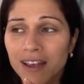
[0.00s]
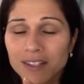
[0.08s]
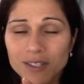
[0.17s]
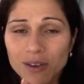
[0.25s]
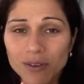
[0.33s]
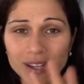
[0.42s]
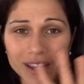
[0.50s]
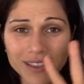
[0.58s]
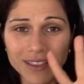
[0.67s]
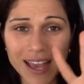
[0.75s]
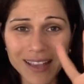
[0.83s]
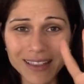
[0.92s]
So look at
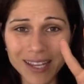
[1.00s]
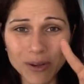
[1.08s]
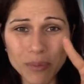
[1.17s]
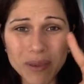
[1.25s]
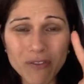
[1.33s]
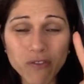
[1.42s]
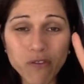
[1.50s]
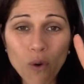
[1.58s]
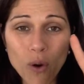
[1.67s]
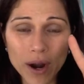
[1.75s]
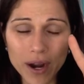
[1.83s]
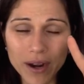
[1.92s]
that. That'll be
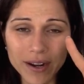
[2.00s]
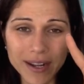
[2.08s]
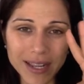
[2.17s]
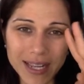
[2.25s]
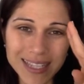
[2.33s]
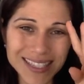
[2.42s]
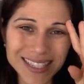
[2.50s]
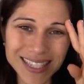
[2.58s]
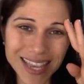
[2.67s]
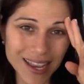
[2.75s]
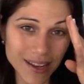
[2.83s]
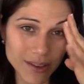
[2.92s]
4.
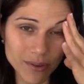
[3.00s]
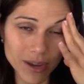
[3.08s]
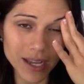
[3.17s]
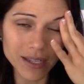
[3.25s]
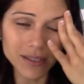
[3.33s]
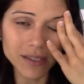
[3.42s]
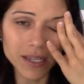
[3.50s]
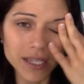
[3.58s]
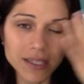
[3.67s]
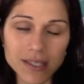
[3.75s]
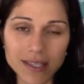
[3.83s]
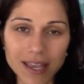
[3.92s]
Insane, you guys.
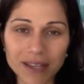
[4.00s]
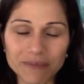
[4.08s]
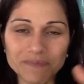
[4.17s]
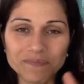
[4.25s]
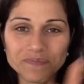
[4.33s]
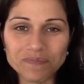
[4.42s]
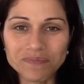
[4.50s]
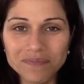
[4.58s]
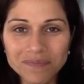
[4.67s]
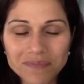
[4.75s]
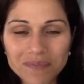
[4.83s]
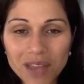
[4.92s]
Insane.
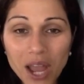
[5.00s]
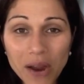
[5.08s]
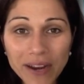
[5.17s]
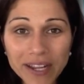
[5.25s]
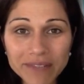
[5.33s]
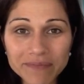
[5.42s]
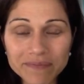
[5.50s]
All right.